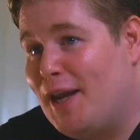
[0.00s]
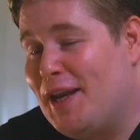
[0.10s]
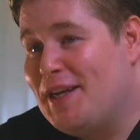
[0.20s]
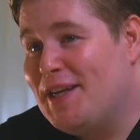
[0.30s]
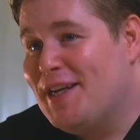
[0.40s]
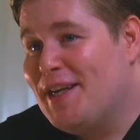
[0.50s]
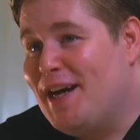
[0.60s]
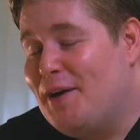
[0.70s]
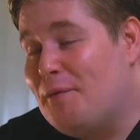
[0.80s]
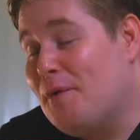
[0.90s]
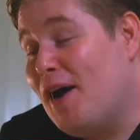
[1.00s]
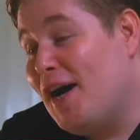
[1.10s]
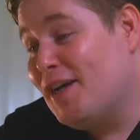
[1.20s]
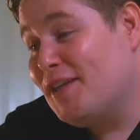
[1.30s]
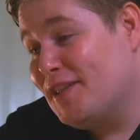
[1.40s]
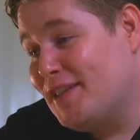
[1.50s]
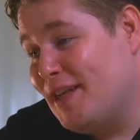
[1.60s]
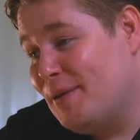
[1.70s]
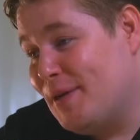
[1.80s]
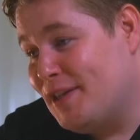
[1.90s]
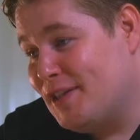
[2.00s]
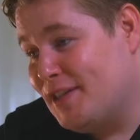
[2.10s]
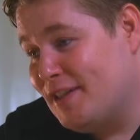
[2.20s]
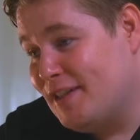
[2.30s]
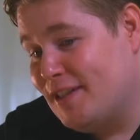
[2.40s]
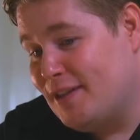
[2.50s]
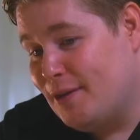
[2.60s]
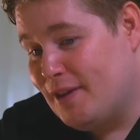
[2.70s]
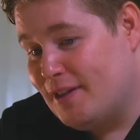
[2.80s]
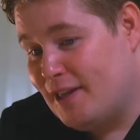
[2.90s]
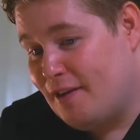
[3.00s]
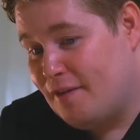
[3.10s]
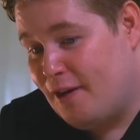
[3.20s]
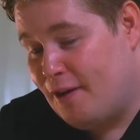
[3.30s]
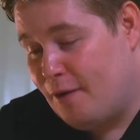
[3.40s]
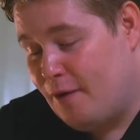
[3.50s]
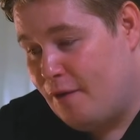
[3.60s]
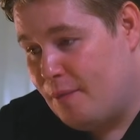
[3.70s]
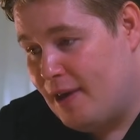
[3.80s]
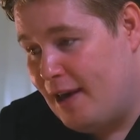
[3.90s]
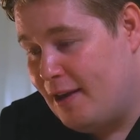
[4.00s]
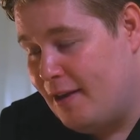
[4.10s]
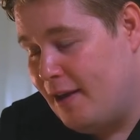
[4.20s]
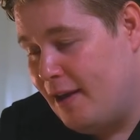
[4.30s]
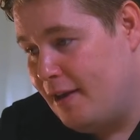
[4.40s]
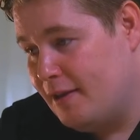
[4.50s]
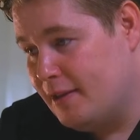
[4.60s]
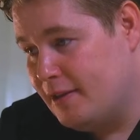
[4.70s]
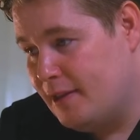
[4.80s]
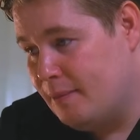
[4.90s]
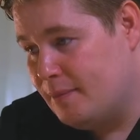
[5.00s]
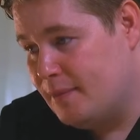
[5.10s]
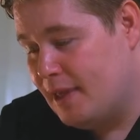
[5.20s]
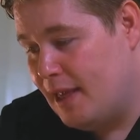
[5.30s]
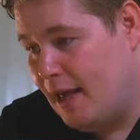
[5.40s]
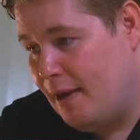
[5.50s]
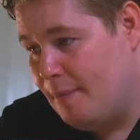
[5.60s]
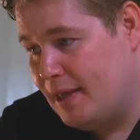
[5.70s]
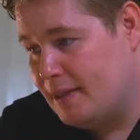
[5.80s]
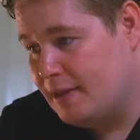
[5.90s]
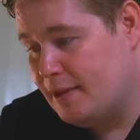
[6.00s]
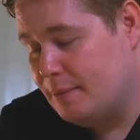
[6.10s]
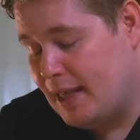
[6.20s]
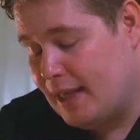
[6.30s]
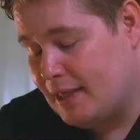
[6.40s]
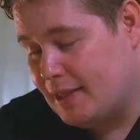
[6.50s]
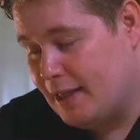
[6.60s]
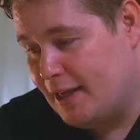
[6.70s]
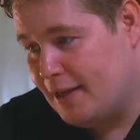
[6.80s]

And I asked the same question to the CFO of BAE Systems, Airbase Systems, and